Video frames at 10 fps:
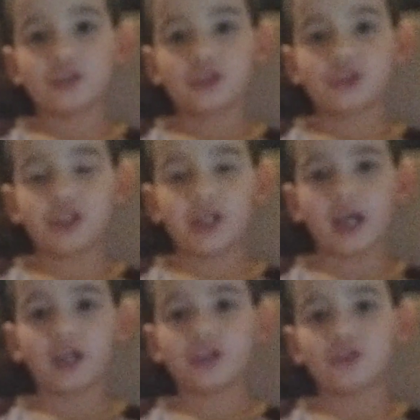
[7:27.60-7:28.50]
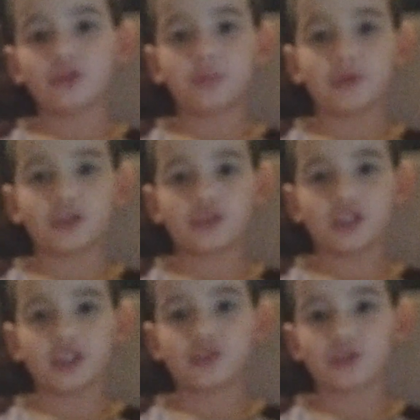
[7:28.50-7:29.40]
J, you put
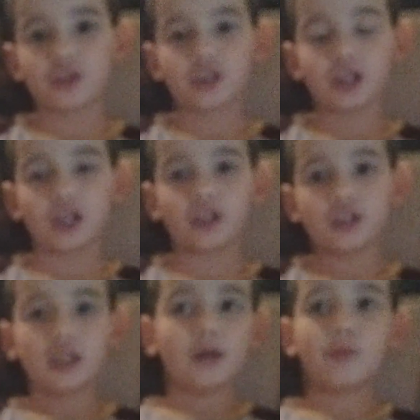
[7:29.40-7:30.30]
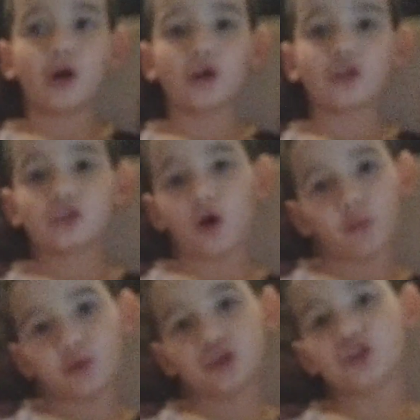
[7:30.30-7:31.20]
space again, put
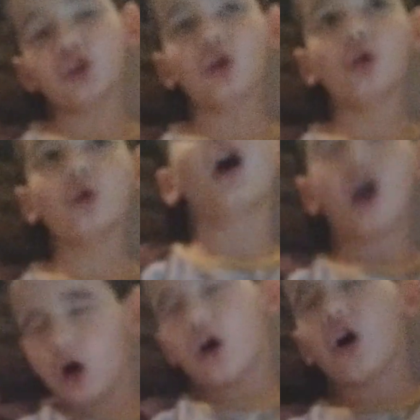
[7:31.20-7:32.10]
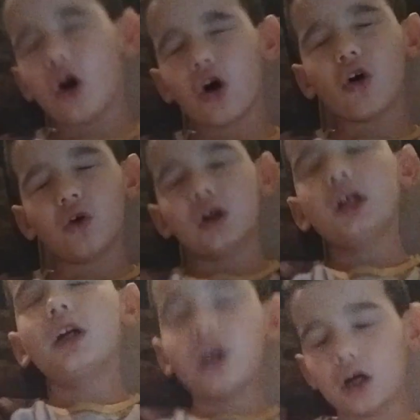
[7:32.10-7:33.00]
W, O, O,
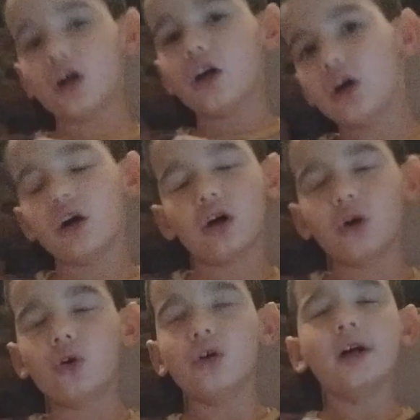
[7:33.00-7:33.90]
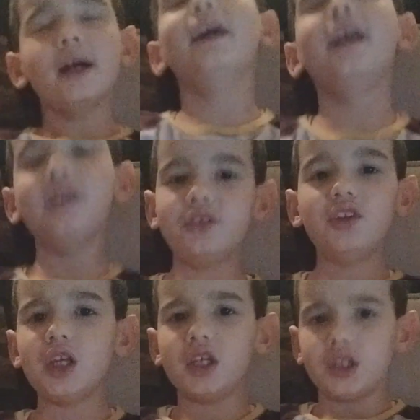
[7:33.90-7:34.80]
O, and
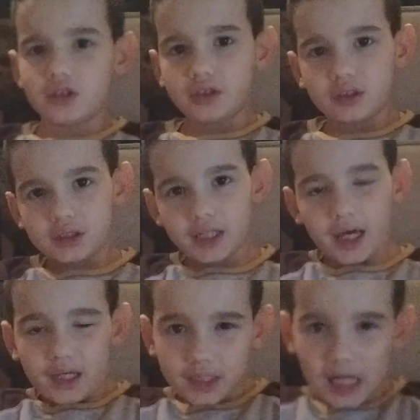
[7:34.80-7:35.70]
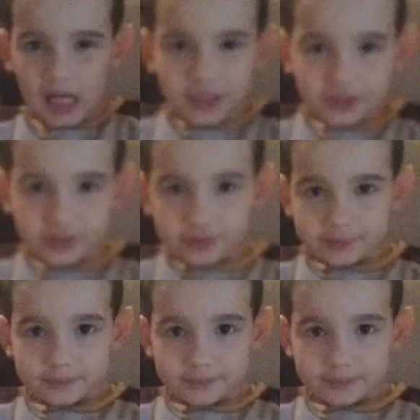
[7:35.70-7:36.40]
D. Yeah, guys.